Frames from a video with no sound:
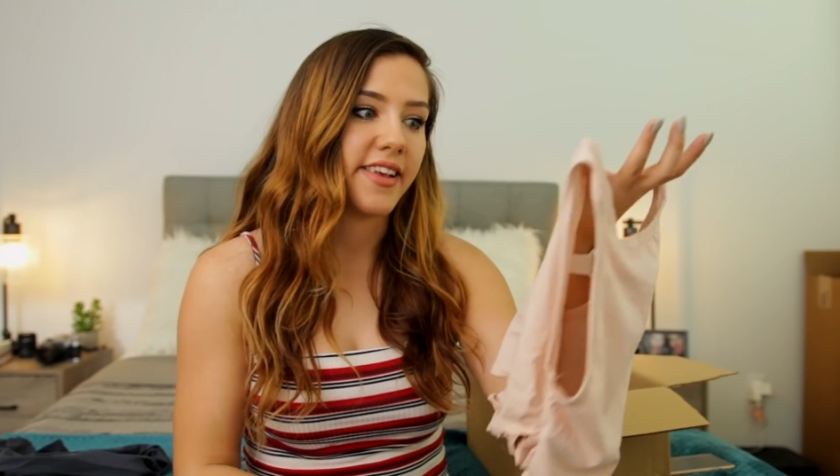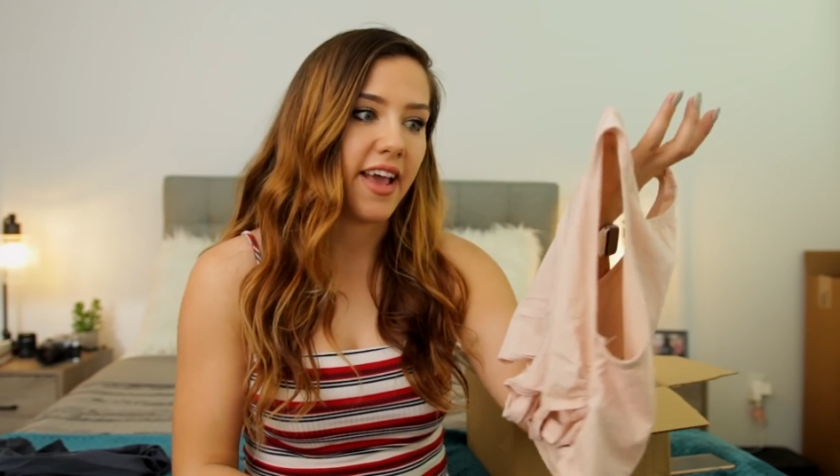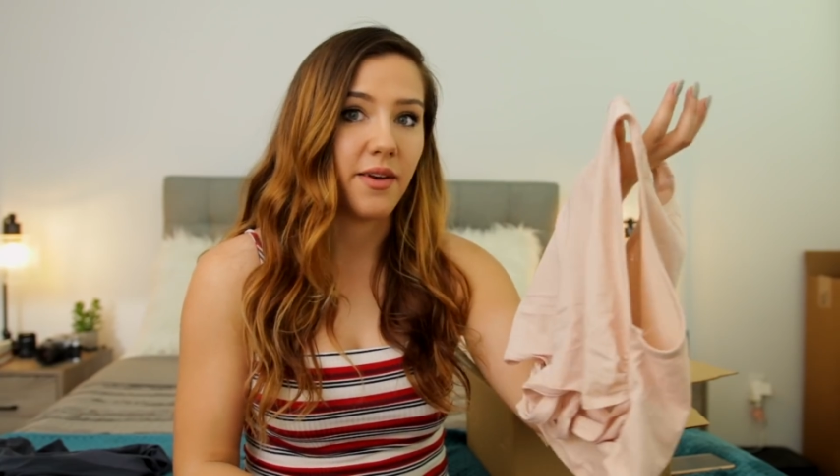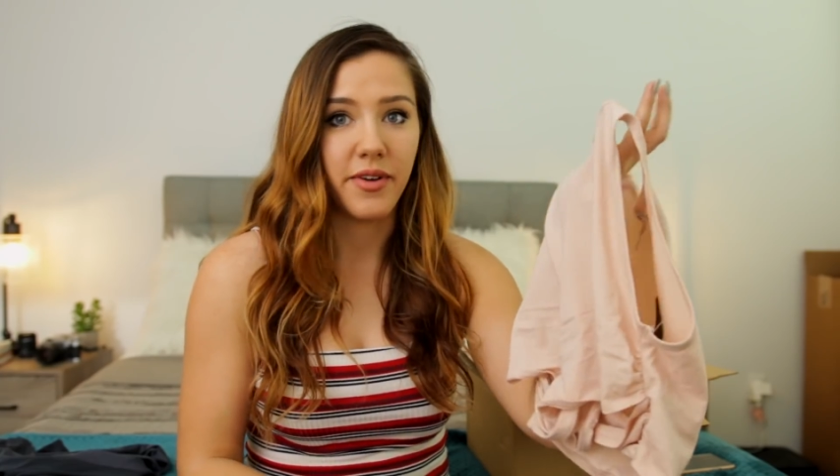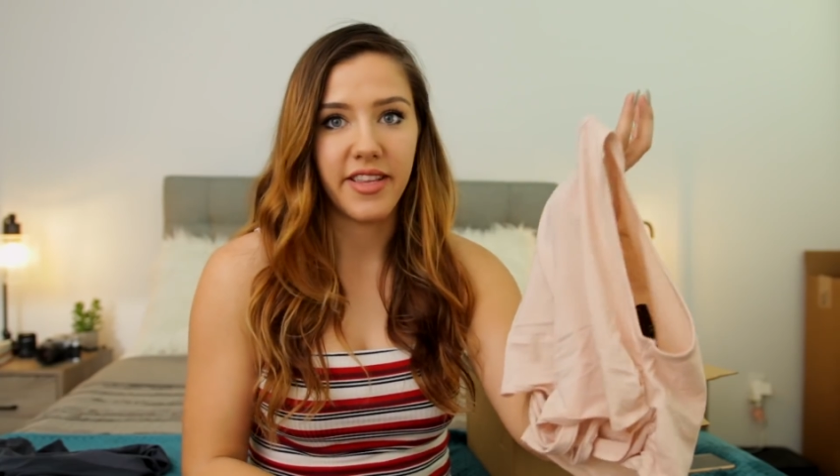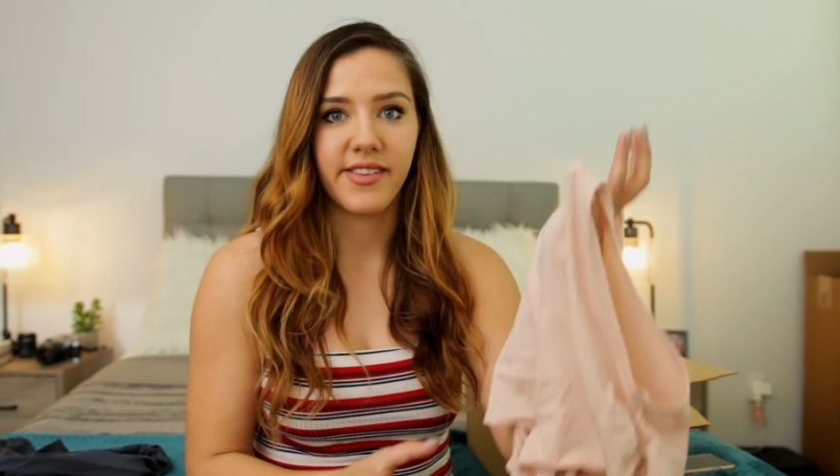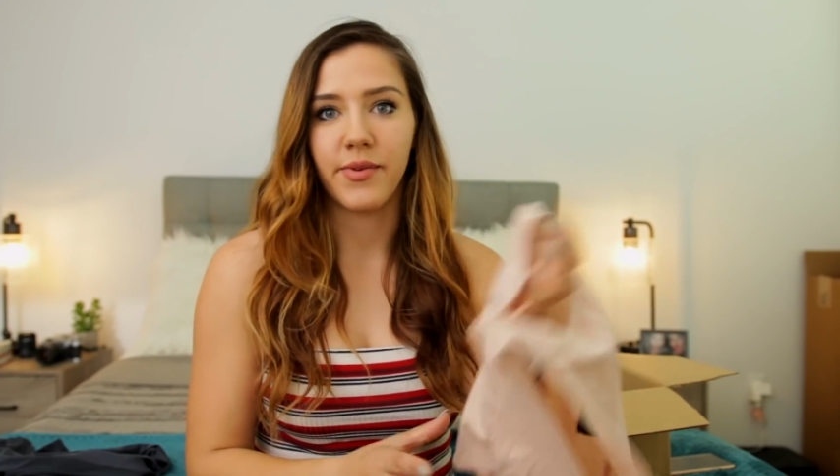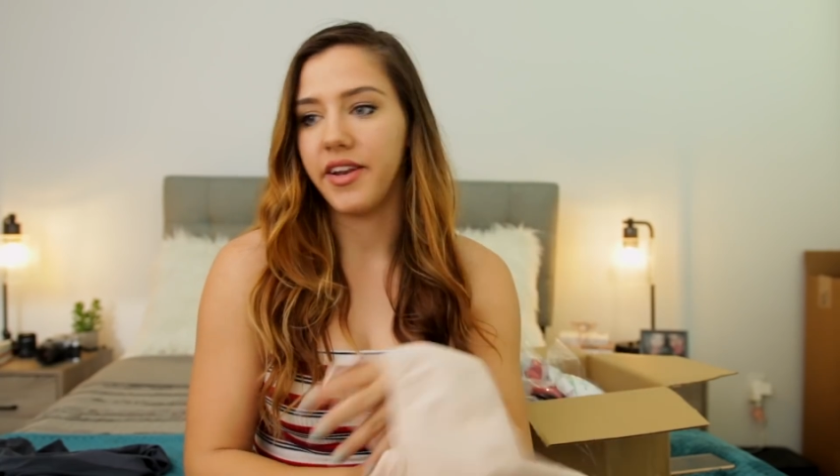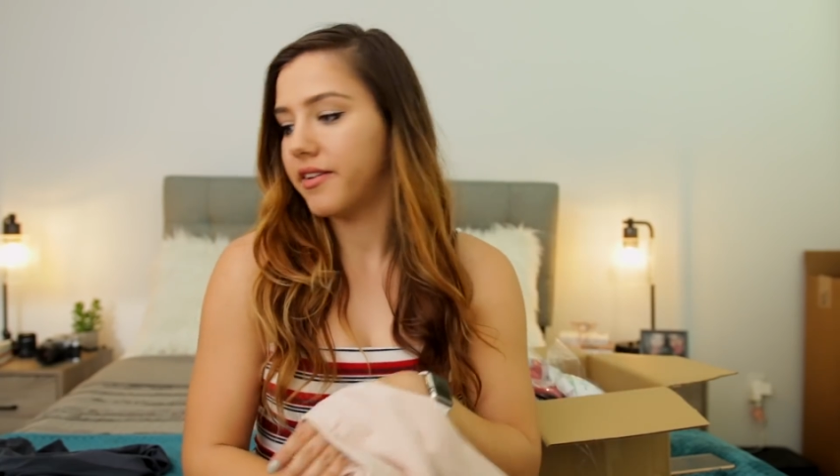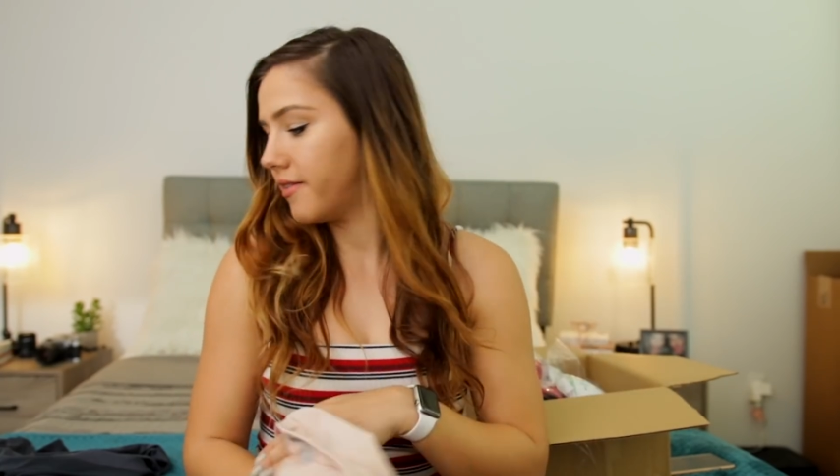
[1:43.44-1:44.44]
again with this
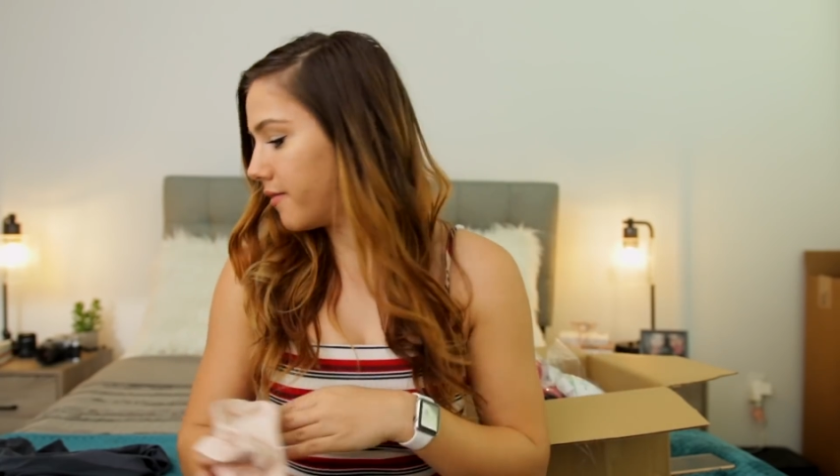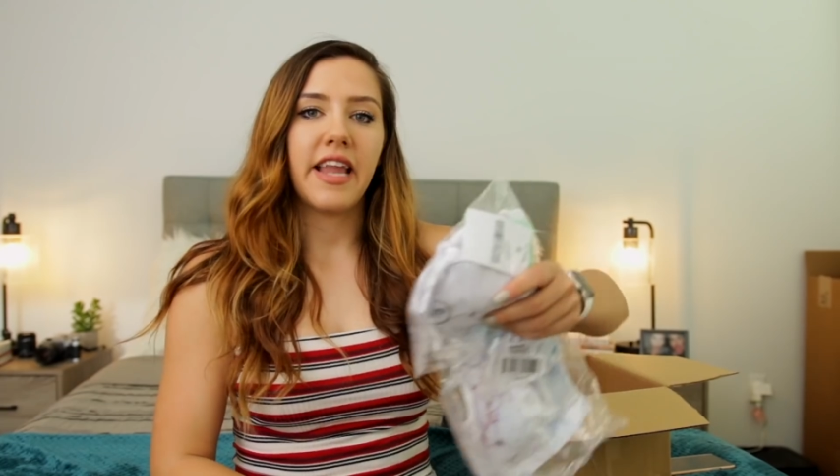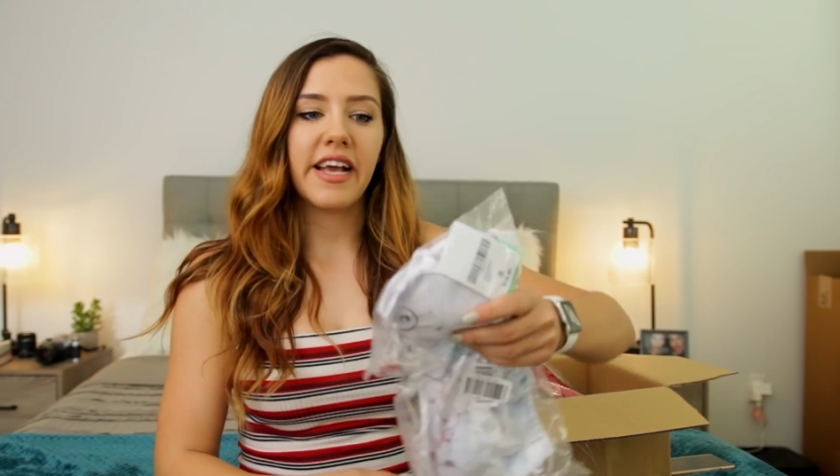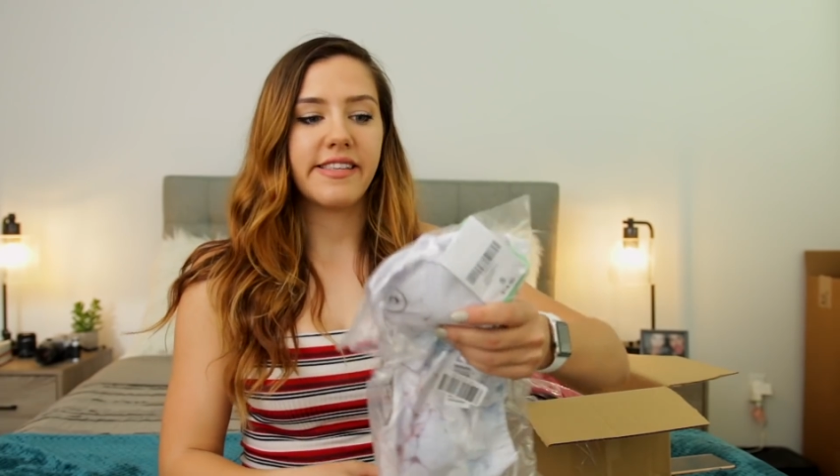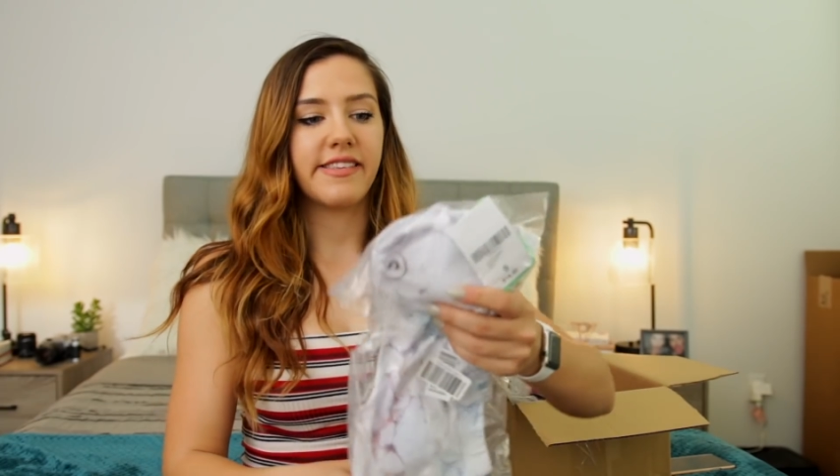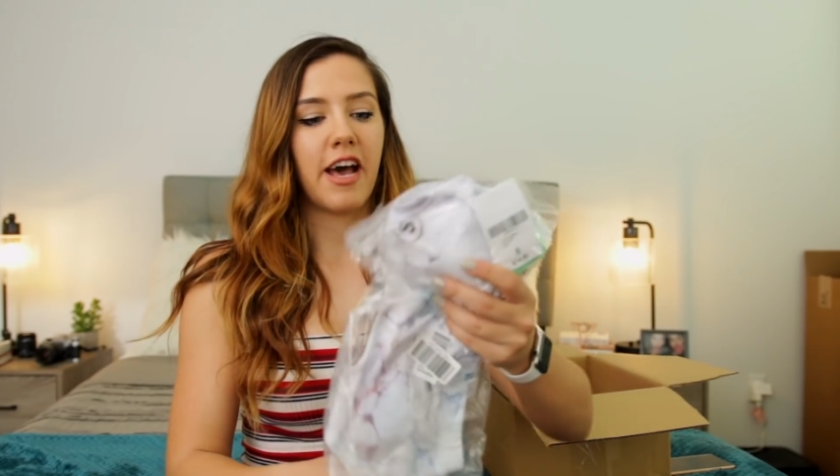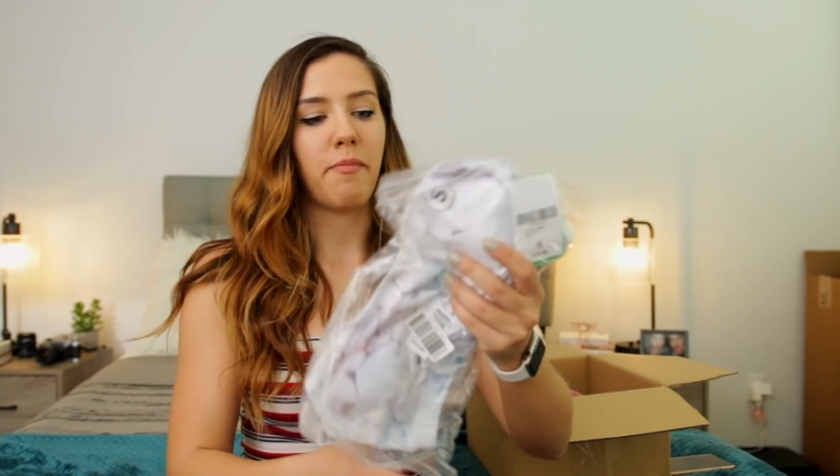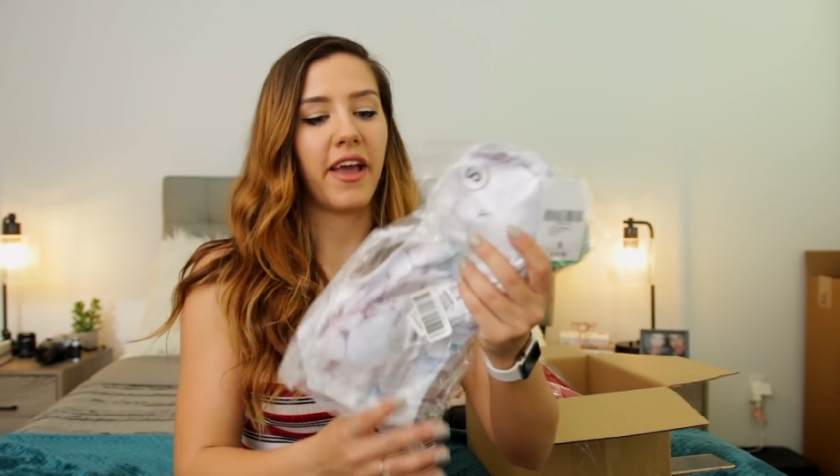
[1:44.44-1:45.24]
one. Next up,